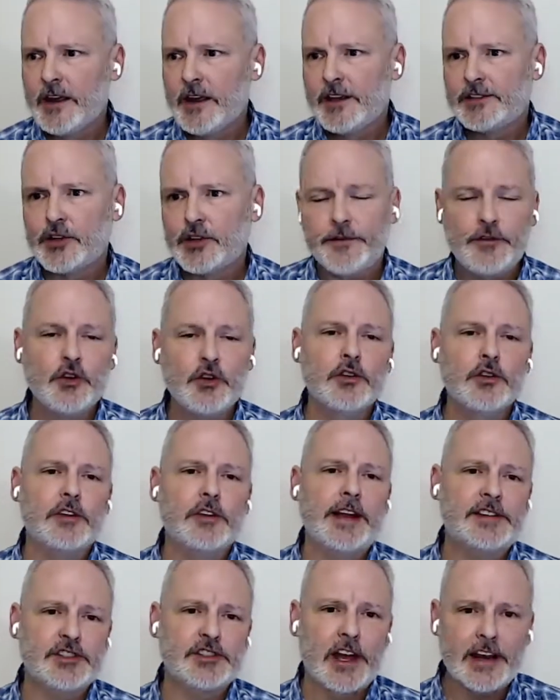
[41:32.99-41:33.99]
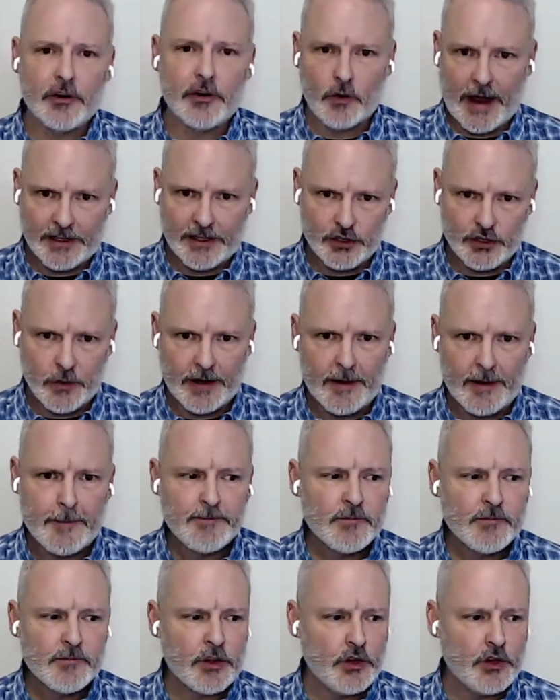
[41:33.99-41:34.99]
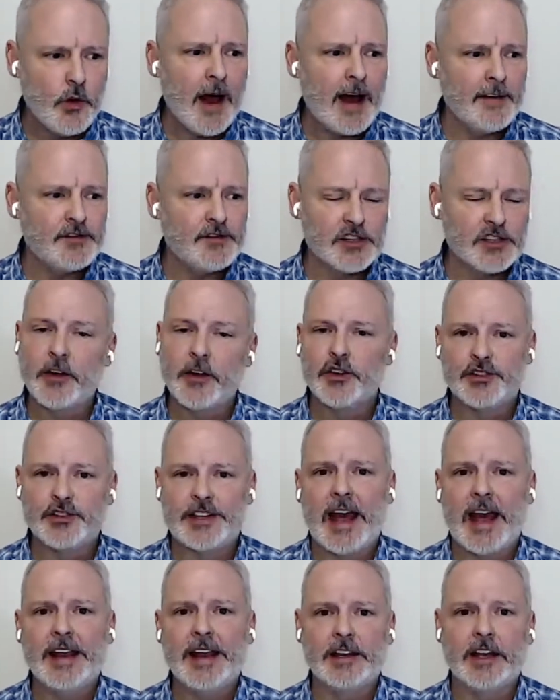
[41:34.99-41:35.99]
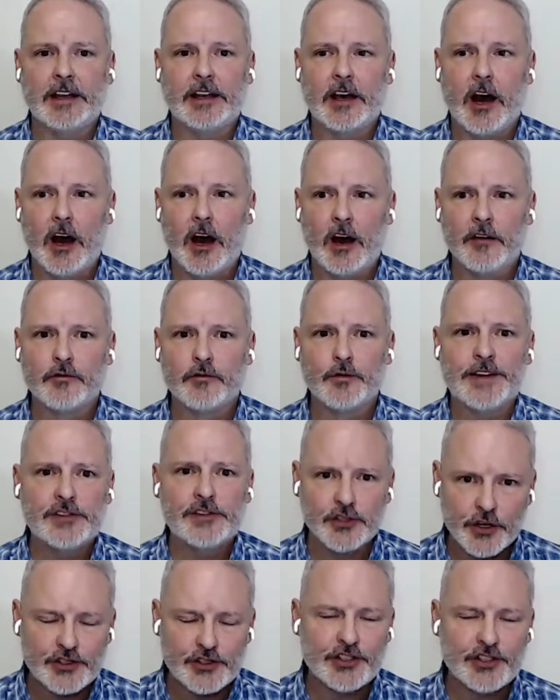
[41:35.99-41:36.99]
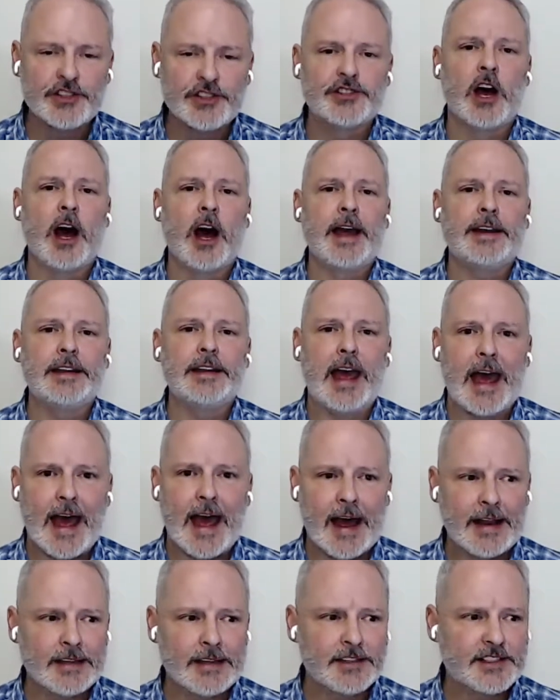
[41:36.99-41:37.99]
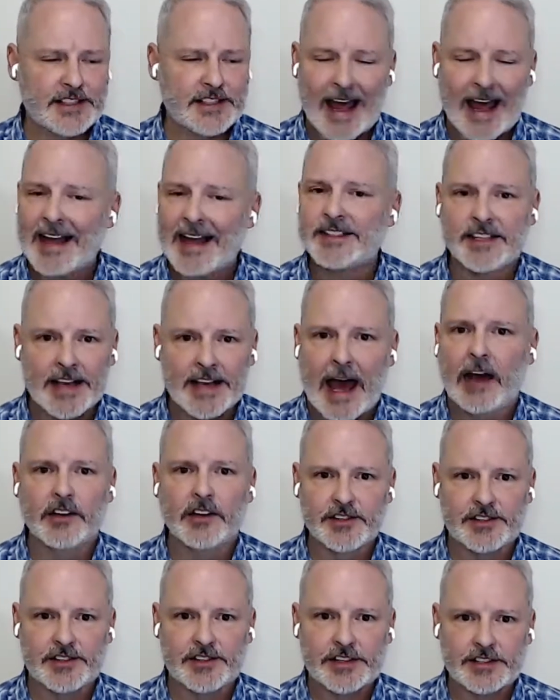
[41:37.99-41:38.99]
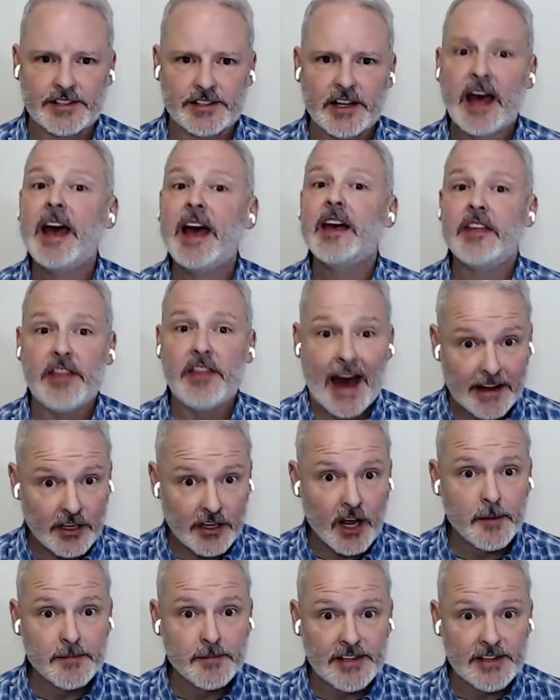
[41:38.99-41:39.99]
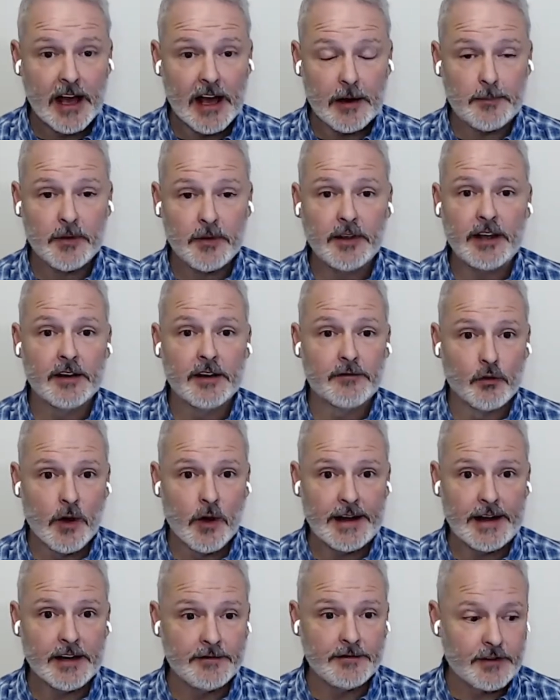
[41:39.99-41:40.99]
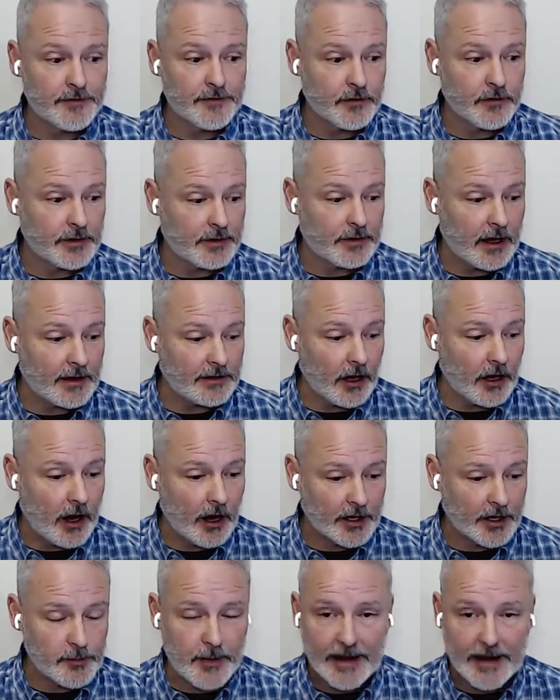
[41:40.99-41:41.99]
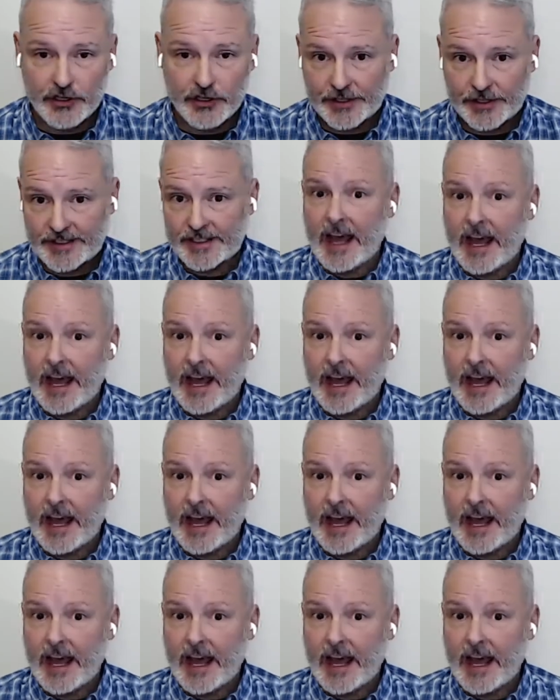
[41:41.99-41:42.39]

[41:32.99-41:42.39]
So if you're a psych graduate, you have some understanding of research design and stats analysis that comes up in a variety of different uh, occupations.